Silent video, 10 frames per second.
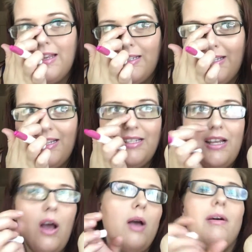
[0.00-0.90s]
This is,
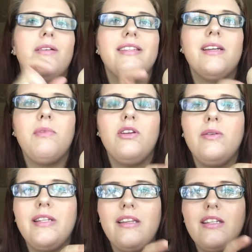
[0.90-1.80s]
um, I was thinking about
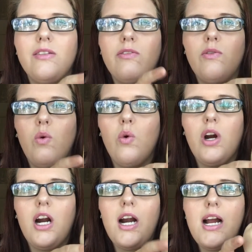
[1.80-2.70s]
using this
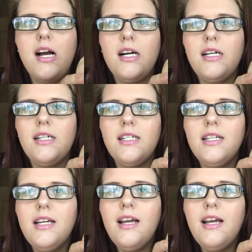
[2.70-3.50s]
for uh,